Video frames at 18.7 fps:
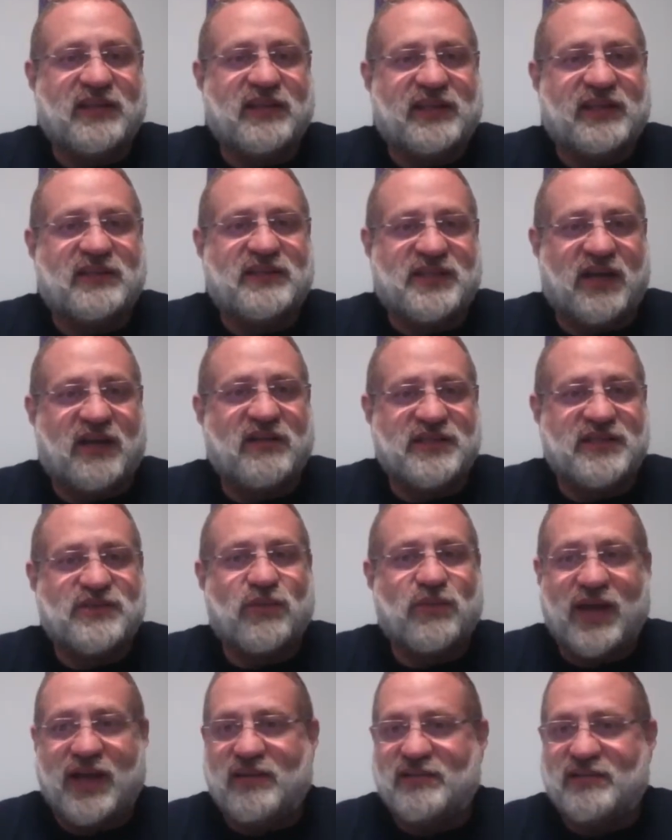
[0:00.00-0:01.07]
little dull as
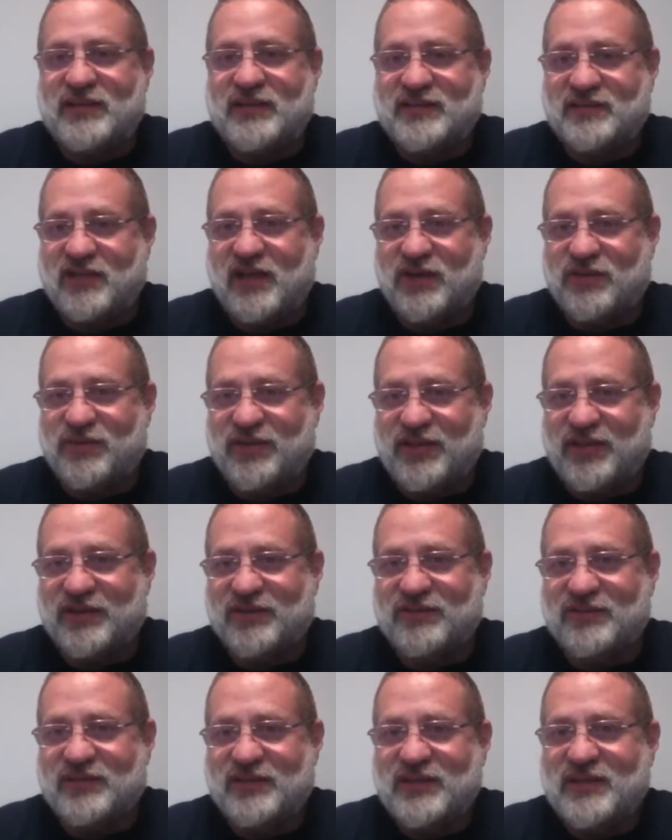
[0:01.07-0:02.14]
well, as long with
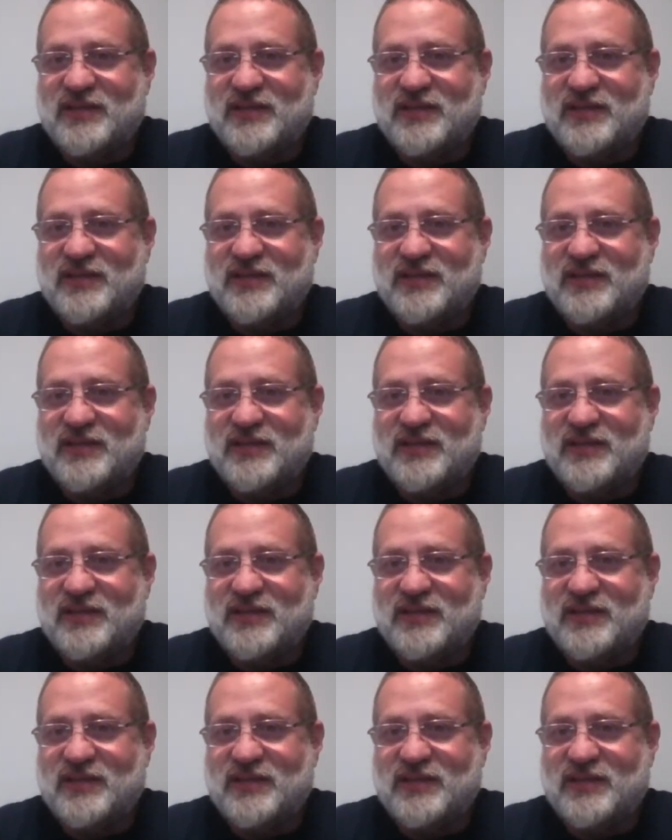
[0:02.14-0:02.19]
you.